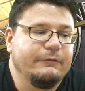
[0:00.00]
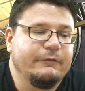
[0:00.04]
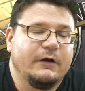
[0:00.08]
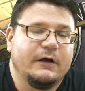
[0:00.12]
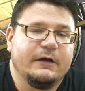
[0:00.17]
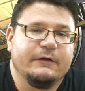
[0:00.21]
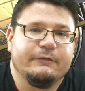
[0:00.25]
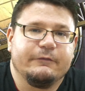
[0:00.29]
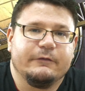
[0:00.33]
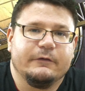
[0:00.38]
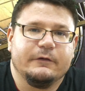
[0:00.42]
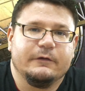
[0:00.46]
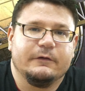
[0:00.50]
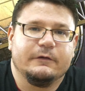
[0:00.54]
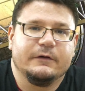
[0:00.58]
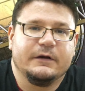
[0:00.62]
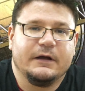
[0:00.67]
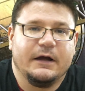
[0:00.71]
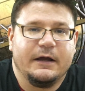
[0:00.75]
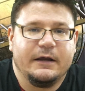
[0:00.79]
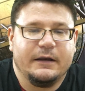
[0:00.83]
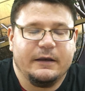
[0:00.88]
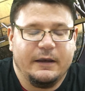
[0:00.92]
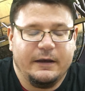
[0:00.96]
has also
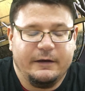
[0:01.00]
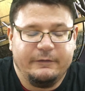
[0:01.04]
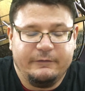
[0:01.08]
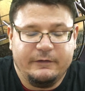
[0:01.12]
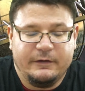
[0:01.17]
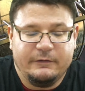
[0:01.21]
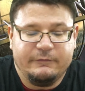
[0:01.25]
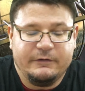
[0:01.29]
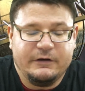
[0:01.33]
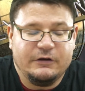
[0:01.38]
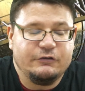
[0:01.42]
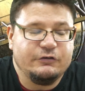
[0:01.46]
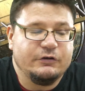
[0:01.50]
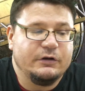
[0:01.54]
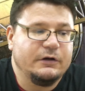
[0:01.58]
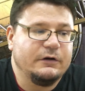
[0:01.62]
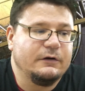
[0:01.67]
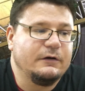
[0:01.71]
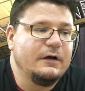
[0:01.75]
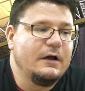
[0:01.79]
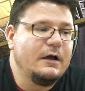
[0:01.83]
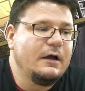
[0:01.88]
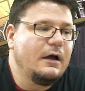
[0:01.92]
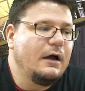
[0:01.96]
got a TV
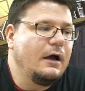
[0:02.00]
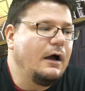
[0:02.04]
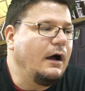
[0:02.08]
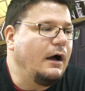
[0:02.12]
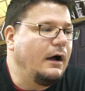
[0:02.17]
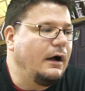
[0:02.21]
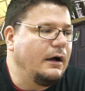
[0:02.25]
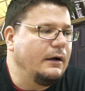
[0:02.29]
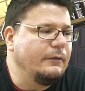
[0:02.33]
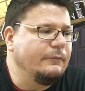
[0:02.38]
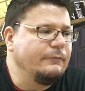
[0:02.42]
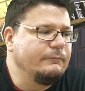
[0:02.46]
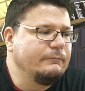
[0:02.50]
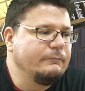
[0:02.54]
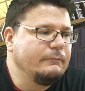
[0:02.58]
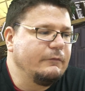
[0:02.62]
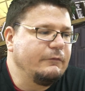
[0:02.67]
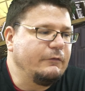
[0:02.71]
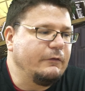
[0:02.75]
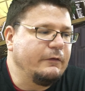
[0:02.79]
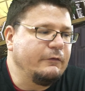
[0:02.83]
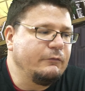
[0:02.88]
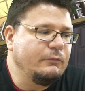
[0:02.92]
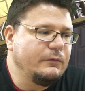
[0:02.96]
show. Um,
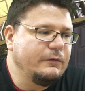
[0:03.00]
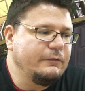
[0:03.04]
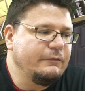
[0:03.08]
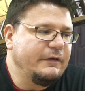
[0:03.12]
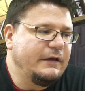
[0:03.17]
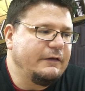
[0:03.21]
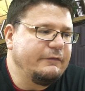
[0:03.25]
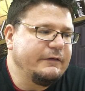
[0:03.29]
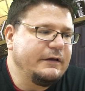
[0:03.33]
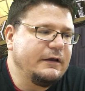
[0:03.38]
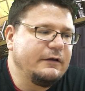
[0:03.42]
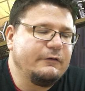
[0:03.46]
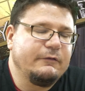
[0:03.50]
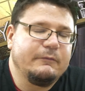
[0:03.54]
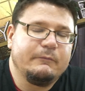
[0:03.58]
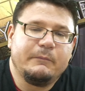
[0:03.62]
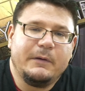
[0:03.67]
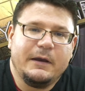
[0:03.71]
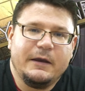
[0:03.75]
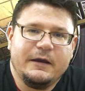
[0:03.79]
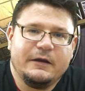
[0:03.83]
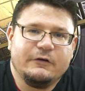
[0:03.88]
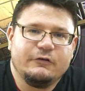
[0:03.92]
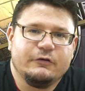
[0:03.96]
so this one sounds like it
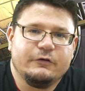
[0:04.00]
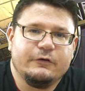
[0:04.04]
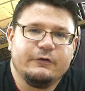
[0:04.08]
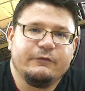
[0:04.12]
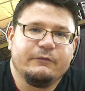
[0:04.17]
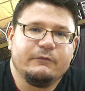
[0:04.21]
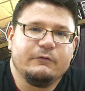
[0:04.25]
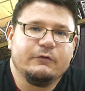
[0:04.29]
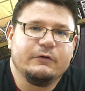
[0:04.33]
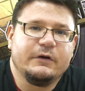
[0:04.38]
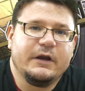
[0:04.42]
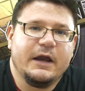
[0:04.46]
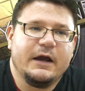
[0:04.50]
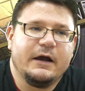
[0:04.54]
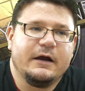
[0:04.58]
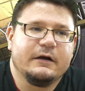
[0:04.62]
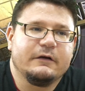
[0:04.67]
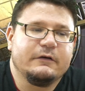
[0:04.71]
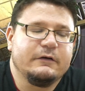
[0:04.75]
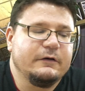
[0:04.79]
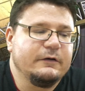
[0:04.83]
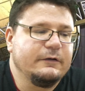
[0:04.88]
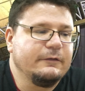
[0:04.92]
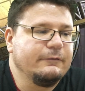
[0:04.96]
may introduce some new
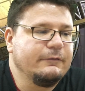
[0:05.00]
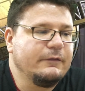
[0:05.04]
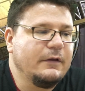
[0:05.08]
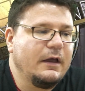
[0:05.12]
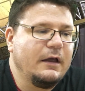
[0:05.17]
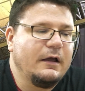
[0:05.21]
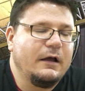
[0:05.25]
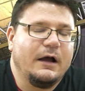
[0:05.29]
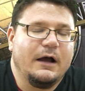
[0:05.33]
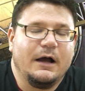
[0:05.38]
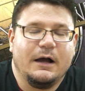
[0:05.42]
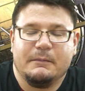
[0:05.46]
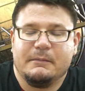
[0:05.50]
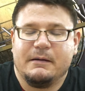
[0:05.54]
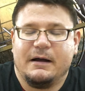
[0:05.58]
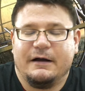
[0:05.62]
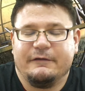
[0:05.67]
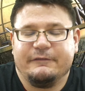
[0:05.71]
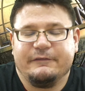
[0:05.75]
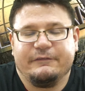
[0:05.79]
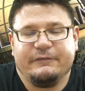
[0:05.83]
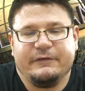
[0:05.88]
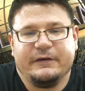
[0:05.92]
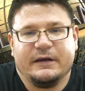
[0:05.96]
characters. Uh,
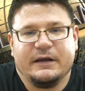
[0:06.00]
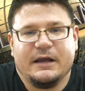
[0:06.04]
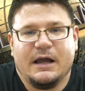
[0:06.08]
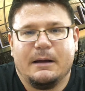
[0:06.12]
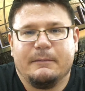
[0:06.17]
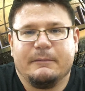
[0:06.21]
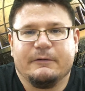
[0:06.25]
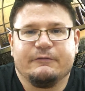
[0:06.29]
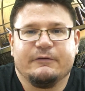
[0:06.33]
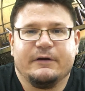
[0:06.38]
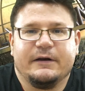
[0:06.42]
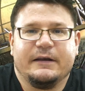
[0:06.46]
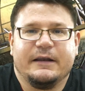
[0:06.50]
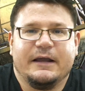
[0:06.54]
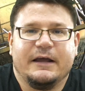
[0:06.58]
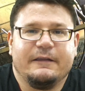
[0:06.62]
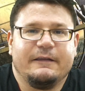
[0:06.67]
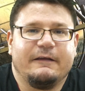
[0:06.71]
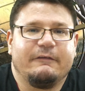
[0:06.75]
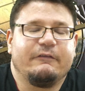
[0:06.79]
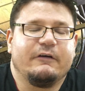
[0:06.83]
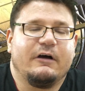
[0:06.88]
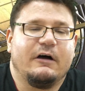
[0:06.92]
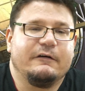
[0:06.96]
obviously in comics right
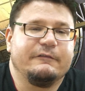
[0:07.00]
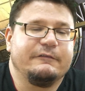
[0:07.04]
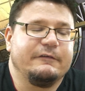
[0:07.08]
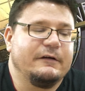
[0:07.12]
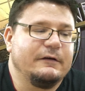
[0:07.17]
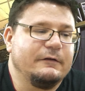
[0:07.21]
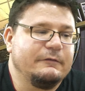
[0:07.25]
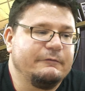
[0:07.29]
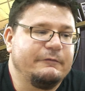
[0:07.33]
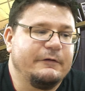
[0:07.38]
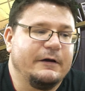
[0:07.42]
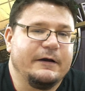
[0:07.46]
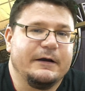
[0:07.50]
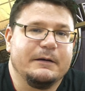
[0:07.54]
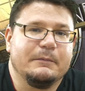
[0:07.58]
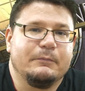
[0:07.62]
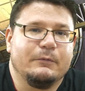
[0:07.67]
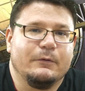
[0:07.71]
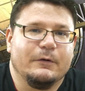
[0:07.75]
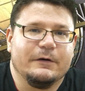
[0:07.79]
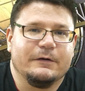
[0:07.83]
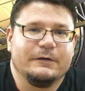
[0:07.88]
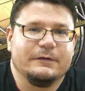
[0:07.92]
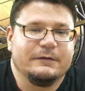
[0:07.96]
now, that's all very
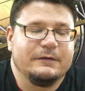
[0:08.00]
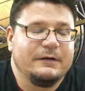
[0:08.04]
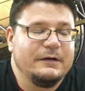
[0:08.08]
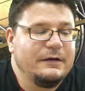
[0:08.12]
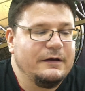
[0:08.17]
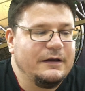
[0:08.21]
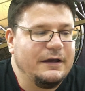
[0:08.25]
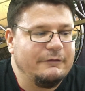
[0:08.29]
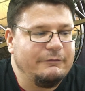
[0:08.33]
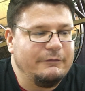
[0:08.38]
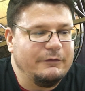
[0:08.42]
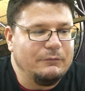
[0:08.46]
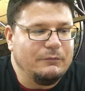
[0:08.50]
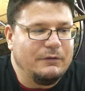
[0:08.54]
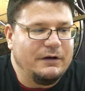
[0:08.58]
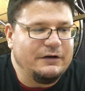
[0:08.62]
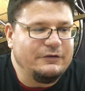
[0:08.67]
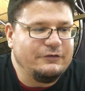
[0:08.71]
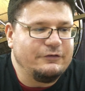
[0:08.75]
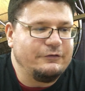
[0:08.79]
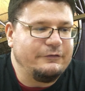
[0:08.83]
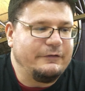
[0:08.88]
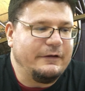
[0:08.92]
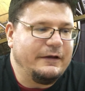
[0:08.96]
important. If you
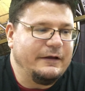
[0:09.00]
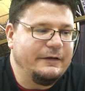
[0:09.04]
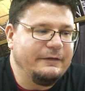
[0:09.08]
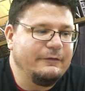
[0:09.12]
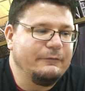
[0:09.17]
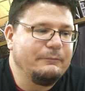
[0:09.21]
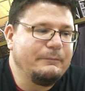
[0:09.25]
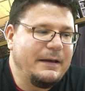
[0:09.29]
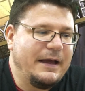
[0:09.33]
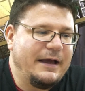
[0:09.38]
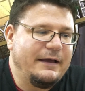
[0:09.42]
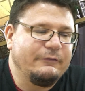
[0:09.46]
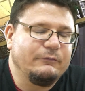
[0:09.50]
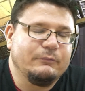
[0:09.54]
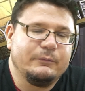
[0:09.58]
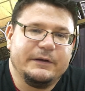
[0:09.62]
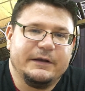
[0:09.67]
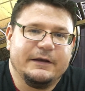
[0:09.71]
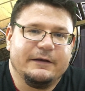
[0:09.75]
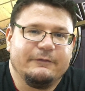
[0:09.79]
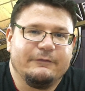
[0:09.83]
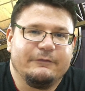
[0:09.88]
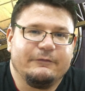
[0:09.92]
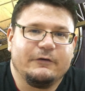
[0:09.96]
watched uh, this past
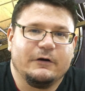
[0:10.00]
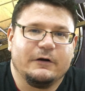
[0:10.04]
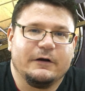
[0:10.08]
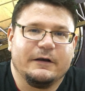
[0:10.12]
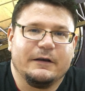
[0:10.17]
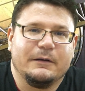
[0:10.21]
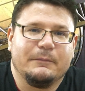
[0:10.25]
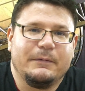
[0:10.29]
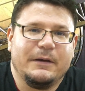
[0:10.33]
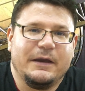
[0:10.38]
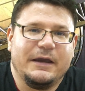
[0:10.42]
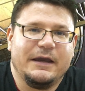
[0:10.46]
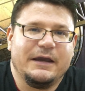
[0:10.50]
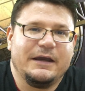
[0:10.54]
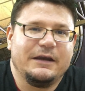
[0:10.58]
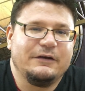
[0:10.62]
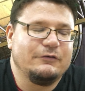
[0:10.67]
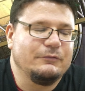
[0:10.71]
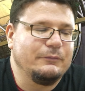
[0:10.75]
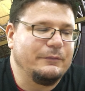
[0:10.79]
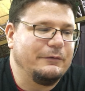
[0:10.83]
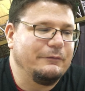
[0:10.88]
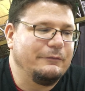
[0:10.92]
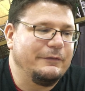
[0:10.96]
week's Turning the
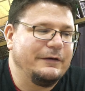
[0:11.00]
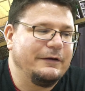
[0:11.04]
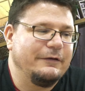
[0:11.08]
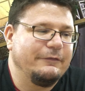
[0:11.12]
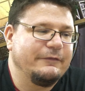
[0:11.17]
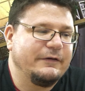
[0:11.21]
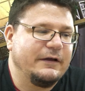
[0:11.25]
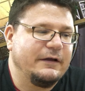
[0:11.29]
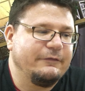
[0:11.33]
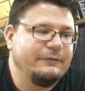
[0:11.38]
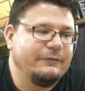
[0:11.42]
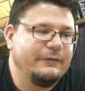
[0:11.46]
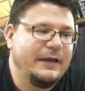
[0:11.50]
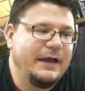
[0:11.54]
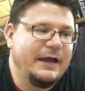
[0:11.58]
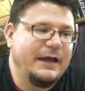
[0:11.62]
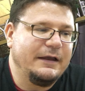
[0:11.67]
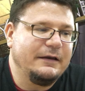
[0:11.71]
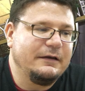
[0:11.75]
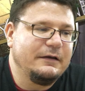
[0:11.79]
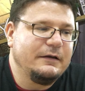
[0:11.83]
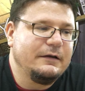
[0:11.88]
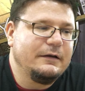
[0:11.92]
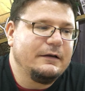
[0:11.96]
Page, we, we discussed
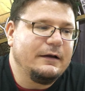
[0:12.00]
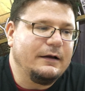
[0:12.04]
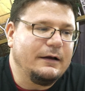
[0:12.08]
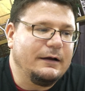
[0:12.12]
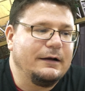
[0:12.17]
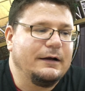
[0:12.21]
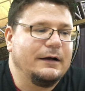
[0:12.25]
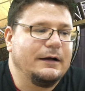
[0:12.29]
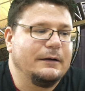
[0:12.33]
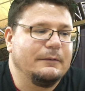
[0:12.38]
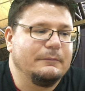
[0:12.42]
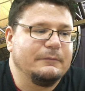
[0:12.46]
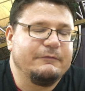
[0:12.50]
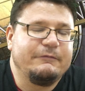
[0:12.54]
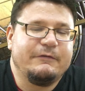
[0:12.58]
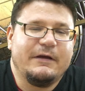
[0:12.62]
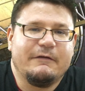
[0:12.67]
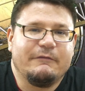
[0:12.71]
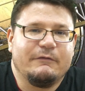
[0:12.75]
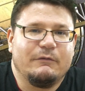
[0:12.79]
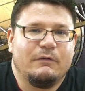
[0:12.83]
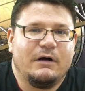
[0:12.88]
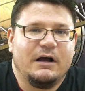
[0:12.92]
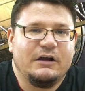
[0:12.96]
that. Um, if
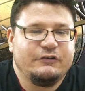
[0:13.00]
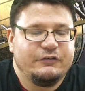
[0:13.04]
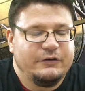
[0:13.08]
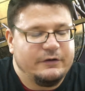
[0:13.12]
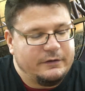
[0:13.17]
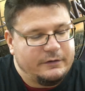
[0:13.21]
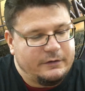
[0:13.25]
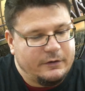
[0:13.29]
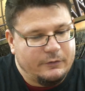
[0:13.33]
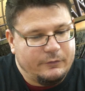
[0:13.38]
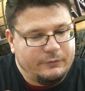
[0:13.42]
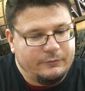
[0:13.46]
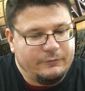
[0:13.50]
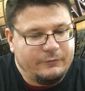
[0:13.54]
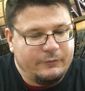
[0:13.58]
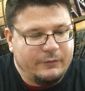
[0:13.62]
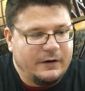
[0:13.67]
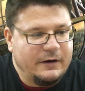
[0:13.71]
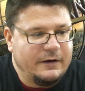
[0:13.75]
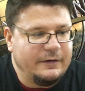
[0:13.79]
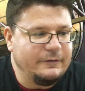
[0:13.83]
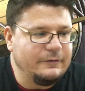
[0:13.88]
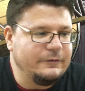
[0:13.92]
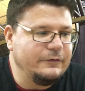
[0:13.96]
you haven't watched it, go to
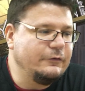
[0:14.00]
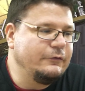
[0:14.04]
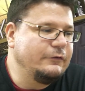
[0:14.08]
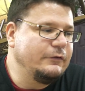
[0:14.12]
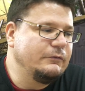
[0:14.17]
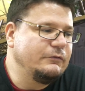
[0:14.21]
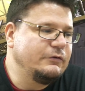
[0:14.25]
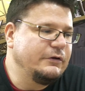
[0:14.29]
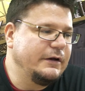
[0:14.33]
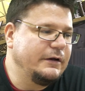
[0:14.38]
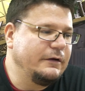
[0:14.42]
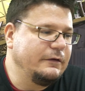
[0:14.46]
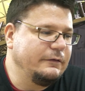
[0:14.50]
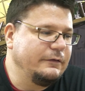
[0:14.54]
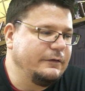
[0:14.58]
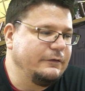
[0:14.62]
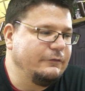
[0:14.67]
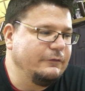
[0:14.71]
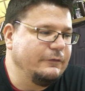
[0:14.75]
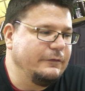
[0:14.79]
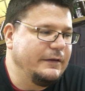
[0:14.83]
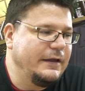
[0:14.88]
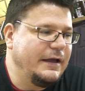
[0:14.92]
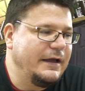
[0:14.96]
our other YouTube channel
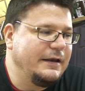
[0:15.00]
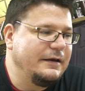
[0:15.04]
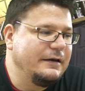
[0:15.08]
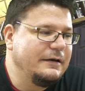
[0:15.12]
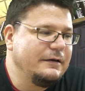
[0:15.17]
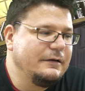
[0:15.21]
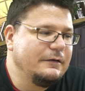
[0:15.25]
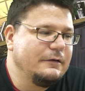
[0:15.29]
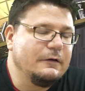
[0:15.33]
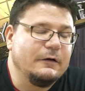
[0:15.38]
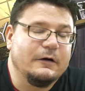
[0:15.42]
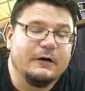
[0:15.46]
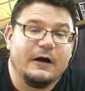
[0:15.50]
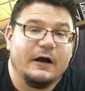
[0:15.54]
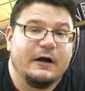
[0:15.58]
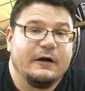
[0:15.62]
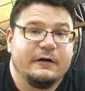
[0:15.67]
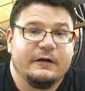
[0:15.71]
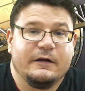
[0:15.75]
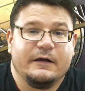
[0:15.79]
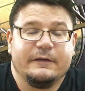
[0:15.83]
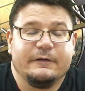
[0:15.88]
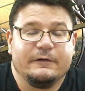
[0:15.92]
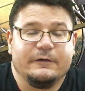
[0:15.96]
and do that, or
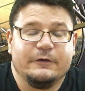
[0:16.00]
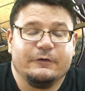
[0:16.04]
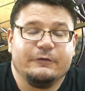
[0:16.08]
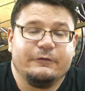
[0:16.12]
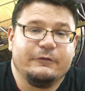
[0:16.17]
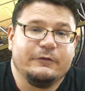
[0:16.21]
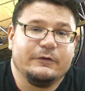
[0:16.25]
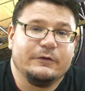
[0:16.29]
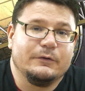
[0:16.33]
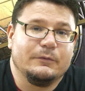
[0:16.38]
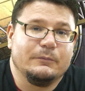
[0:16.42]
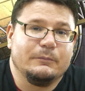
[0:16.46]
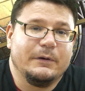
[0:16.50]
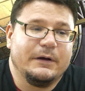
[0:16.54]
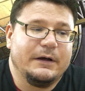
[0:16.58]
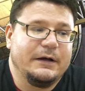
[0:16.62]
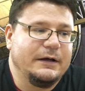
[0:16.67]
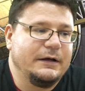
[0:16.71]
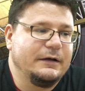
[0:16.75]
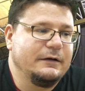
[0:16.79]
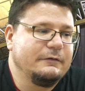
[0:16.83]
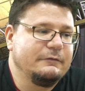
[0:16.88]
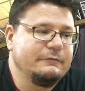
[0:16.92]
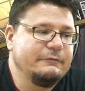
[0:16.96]
our other YouTube
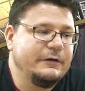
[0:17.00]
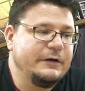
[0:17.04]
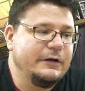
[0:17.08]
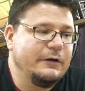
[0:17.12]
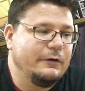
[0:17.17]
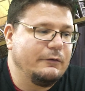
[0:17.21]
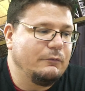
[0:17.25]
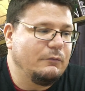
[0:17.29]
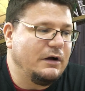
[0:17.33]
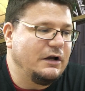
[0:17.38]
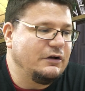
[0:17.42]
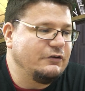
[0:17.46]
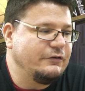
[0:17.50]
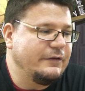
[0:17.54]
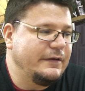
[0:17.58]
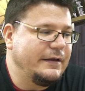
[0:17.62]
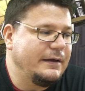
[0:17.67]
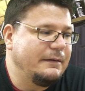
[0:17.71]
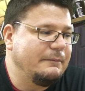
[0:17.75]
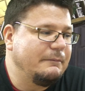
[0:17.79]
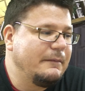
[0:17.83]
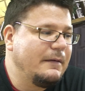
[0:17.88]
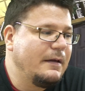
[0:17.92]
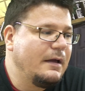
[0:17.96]
uh, video and watch
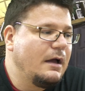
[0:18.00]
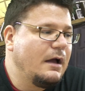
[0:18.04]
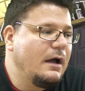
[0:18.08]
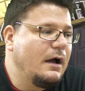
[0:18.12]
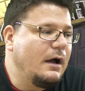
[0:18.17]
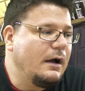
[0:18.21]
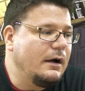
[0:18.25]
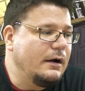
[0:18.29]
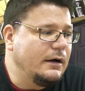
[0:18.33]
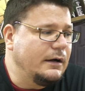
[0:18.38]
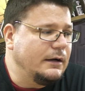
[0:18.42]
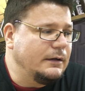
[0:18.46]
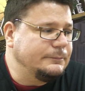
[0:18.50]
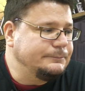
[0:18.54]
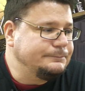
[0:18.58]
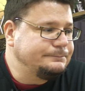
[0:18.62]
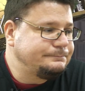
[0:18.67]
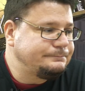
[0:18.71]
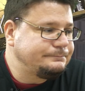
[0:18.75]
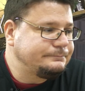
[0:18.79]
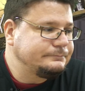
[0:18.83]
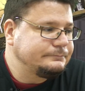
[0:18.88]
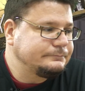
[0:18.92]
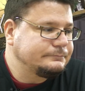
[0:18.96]
that. Um,